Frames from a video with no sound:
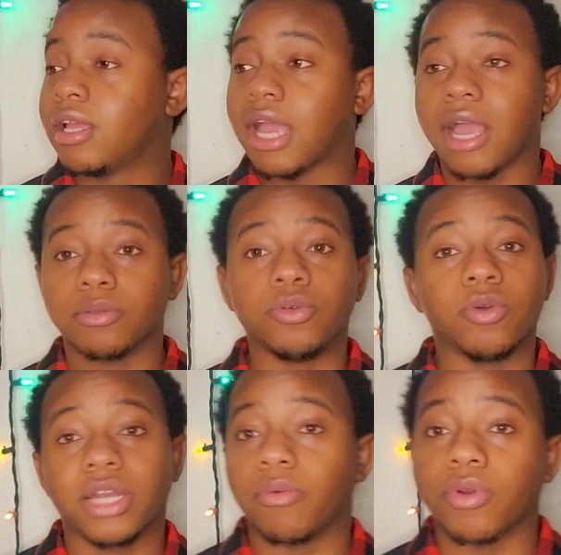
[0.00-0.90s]
I was
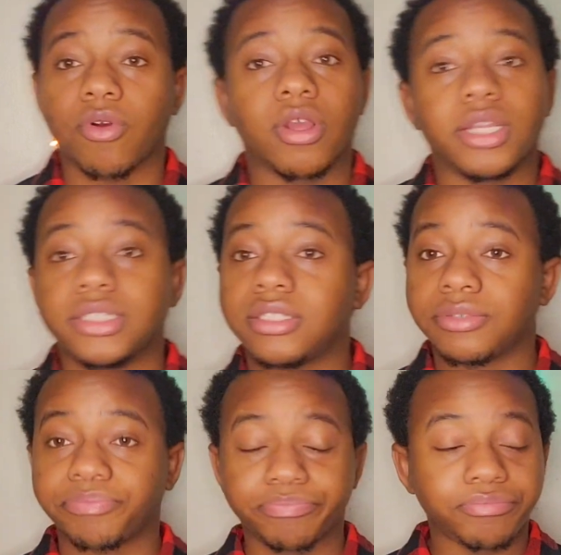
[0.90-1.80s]
going out regardless.
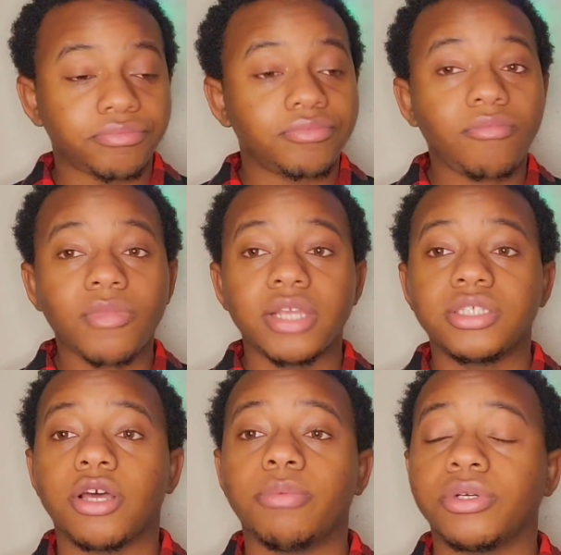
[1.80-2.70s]

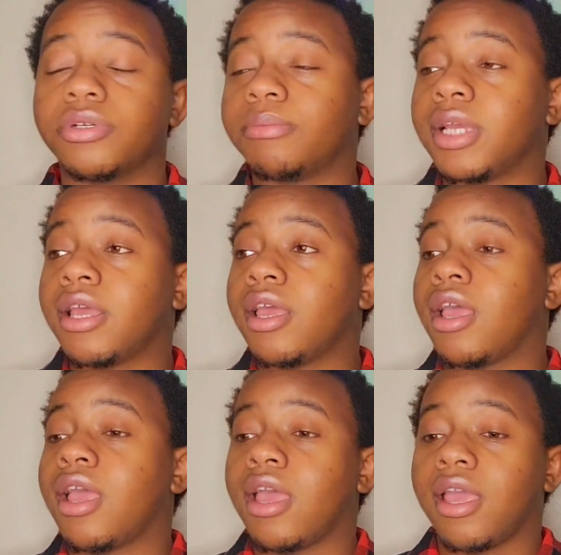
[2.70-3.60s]
So boom,
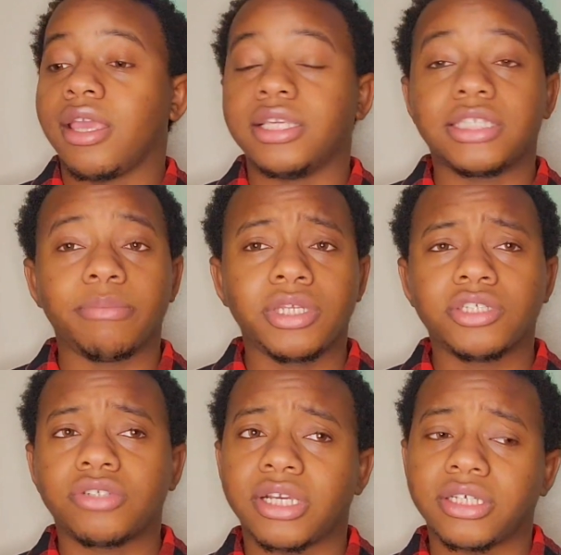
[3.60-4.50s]
he sent me the
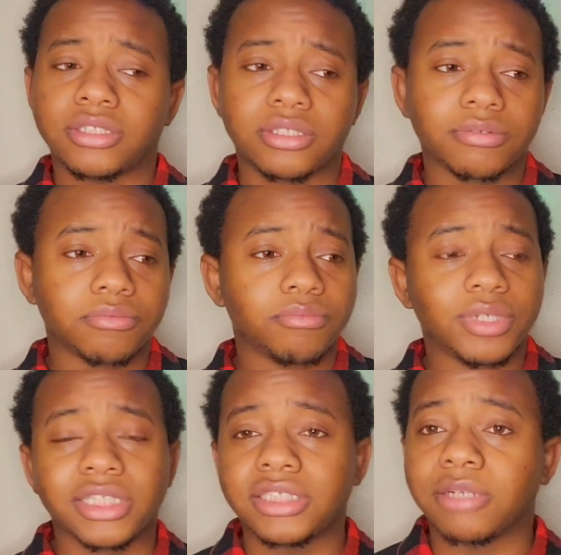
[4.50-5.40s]
address.
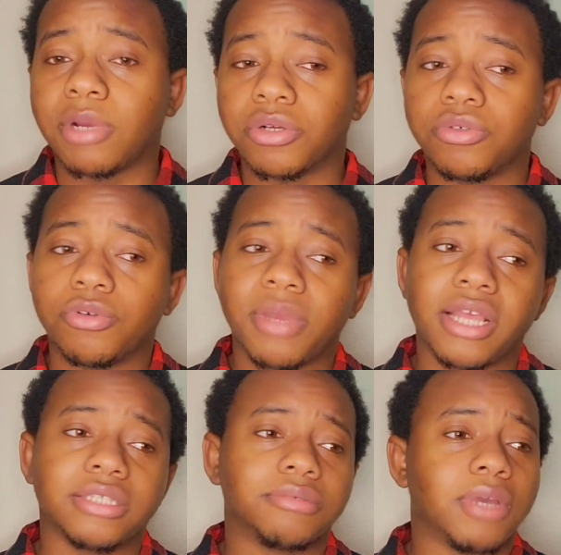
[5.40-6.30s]
Put that shit in my Google
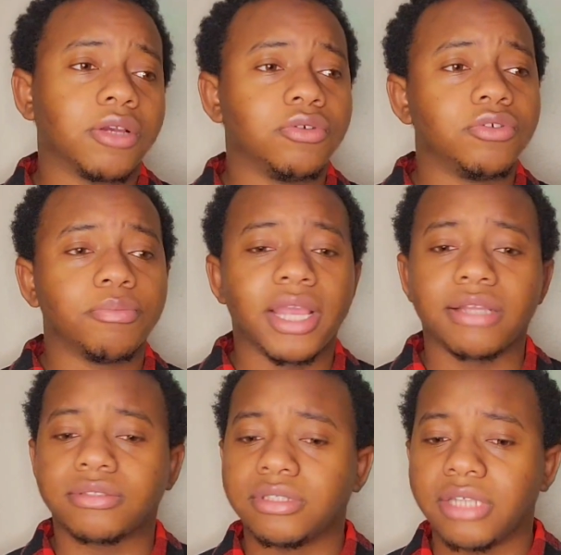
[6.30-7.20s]
Maps. My Google
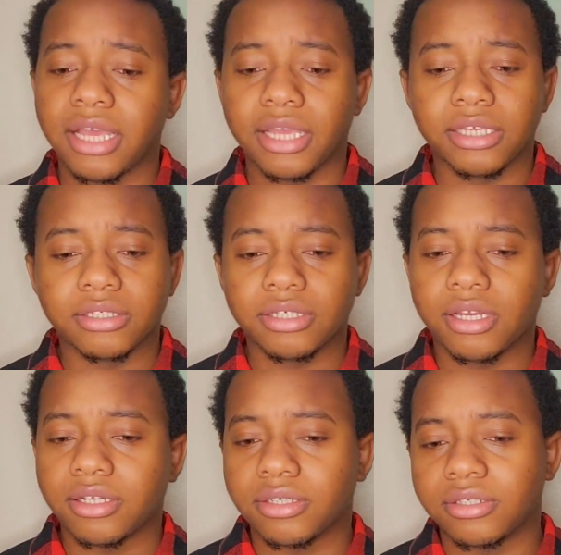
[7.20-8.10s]
Maps, like,
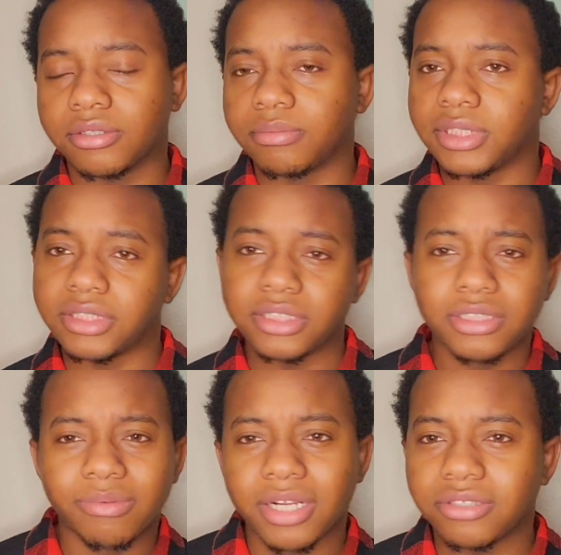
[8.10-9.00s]
um, is this
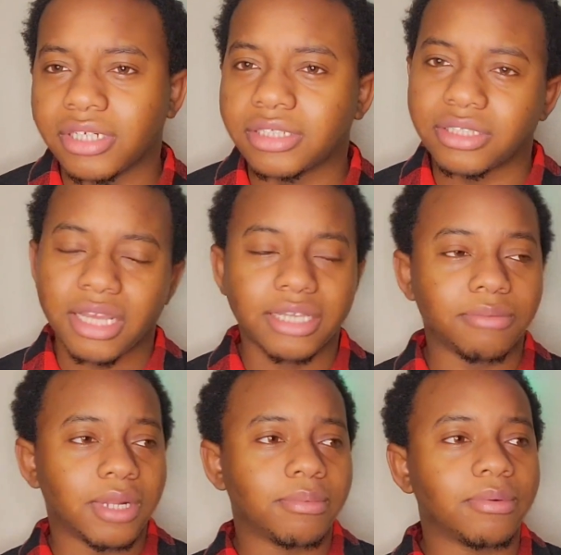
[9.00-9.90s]
the right address? Like,
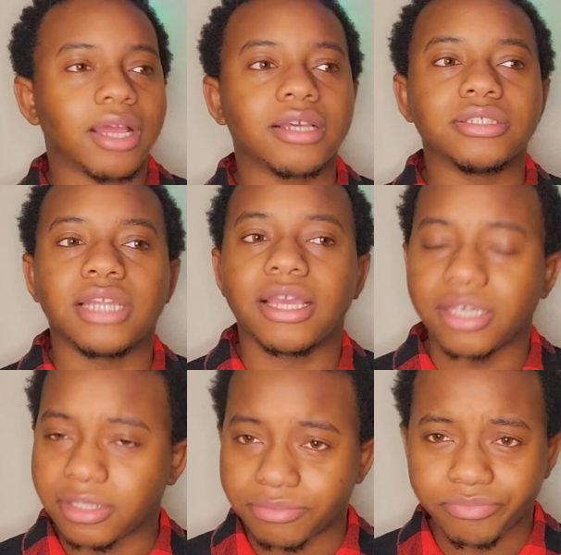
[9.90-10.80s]
blah blah blah. Cause
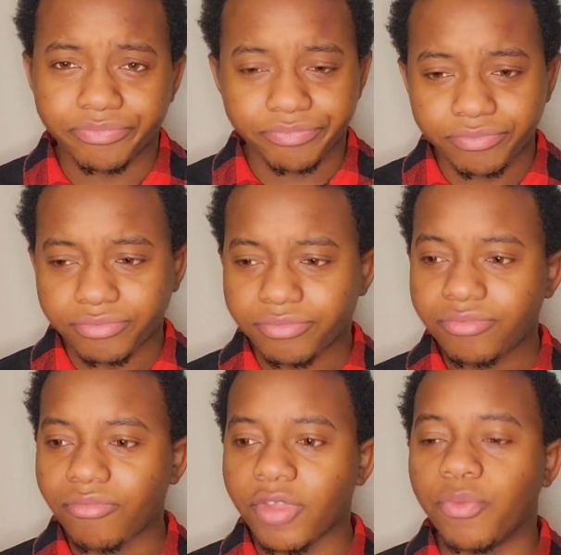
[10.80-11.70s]
like,
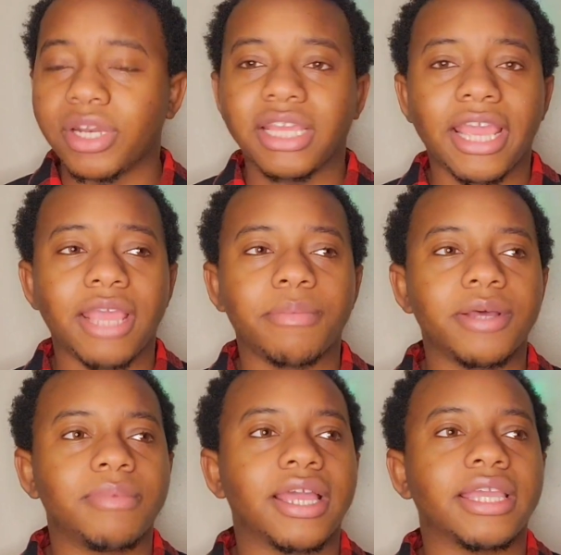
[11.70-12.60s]
when it came
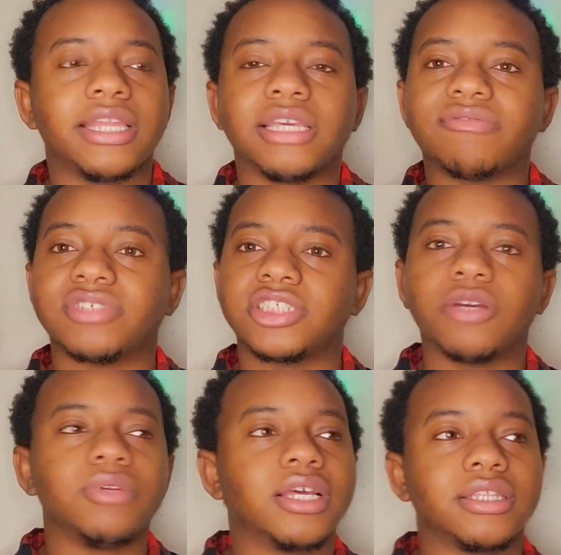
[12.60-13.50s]
up, like, it didn't
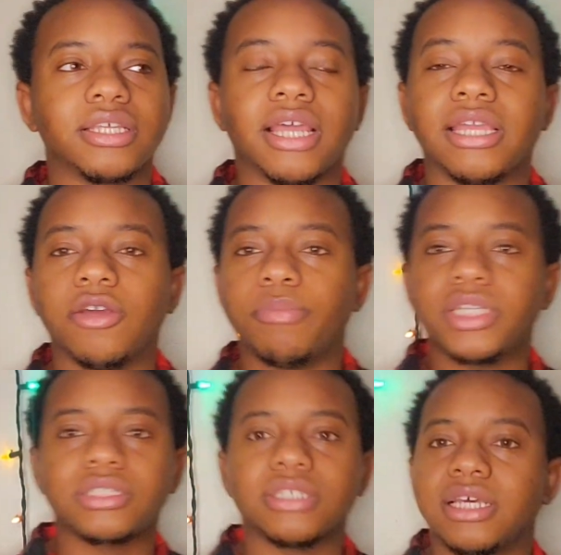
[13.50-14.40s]
show nothing, like, no
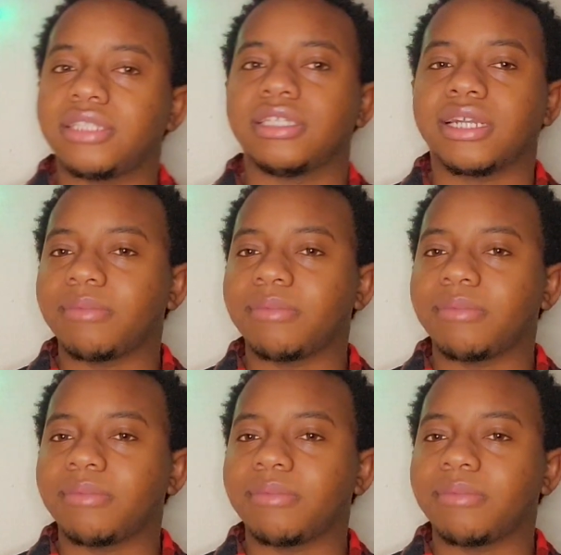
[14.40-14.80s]
picture, nothing.